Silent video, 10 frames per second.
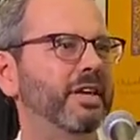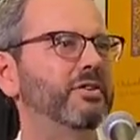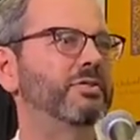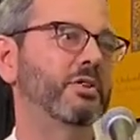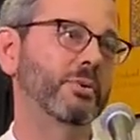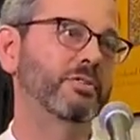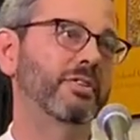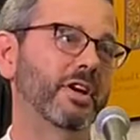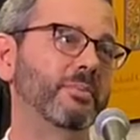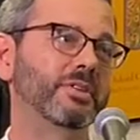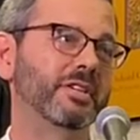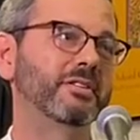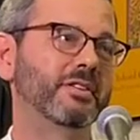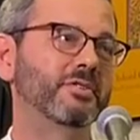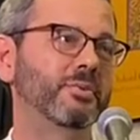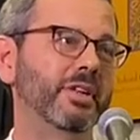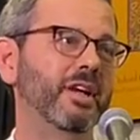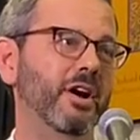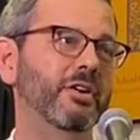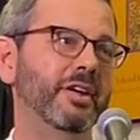thank you so much for coming, Jensen. It's really
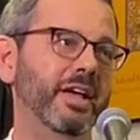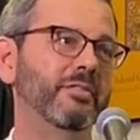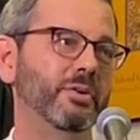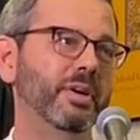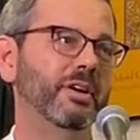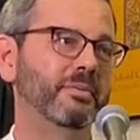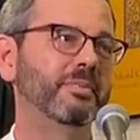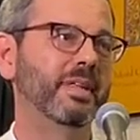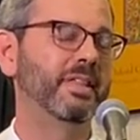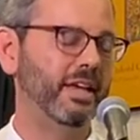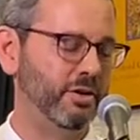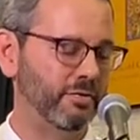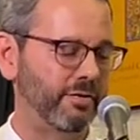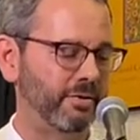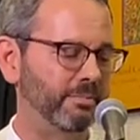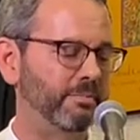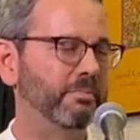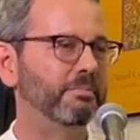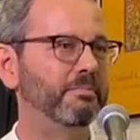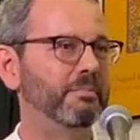an honor to have you here. And thank you for
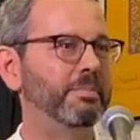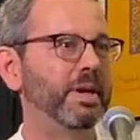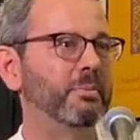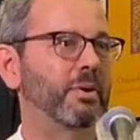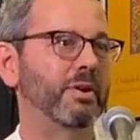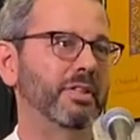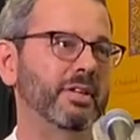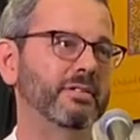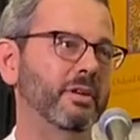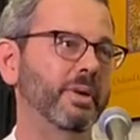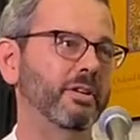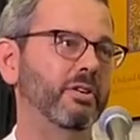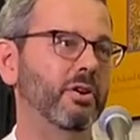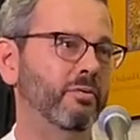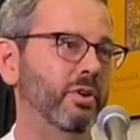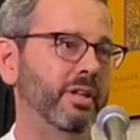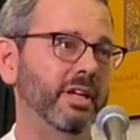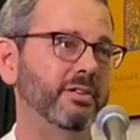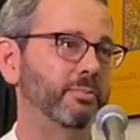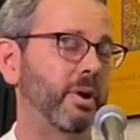being a part of this. I mean, you have
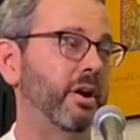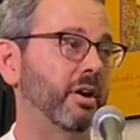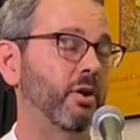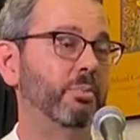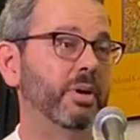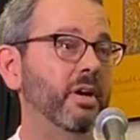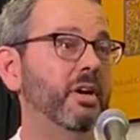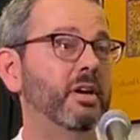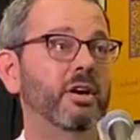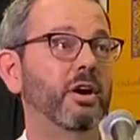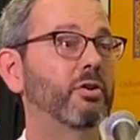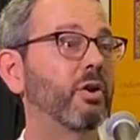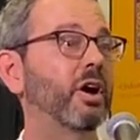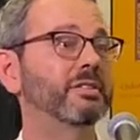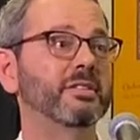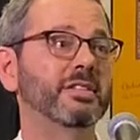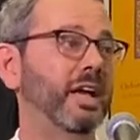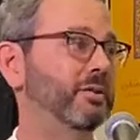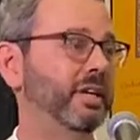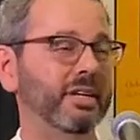really inspired hope across the
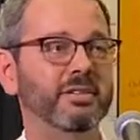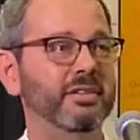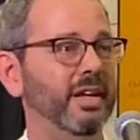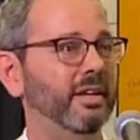Southeast